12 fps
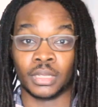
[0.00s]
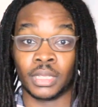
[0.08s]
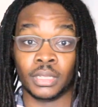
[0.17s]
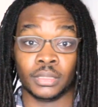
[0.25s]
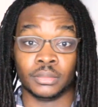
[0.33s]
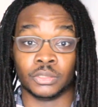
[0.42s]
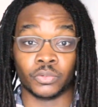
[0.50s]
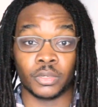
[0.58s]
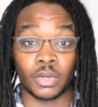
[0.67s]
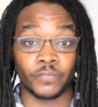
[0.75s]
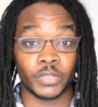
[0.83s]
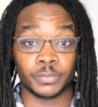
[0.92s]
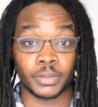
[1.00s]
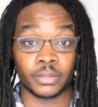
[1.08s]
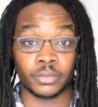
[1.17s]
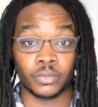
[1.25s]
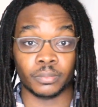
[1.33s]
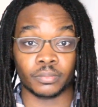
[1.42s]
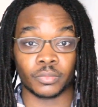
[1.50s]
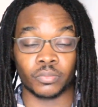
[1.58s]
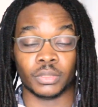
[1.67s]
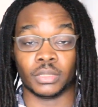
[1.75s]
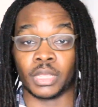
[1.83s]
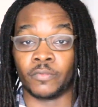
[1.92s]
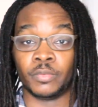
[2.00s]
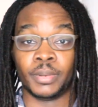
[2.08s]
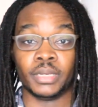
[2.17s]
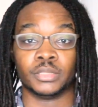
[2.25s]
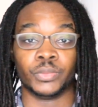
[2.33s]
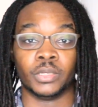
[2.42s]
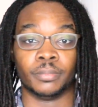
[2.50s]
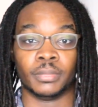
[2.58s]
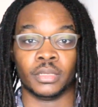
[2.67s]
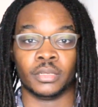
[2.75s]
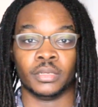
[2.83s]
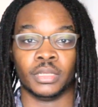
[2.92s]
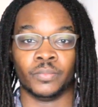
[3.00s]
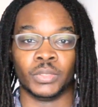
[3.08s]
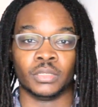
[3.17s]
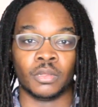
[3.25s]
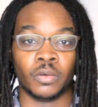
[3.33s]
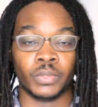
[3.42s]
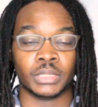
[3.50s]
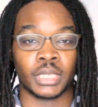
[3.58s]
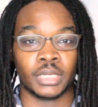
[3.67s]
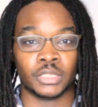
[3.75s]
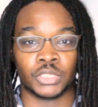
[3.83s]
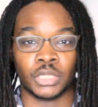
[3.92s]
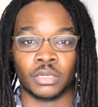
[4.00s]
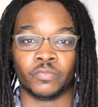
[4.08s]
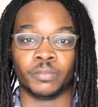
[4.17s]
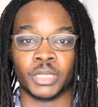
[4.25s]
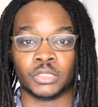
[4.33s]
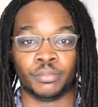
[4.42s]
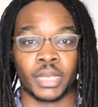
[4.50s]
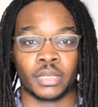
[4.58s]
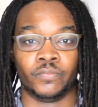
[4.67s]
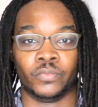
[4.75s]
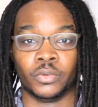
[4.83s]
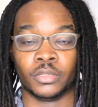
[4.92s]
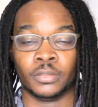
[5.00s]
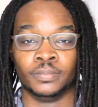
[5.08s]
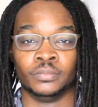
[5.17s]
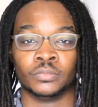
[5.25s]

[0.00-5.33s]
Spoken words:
And join our Facebook group. Everybody's welcome there, and we can always kind of share information back and forth.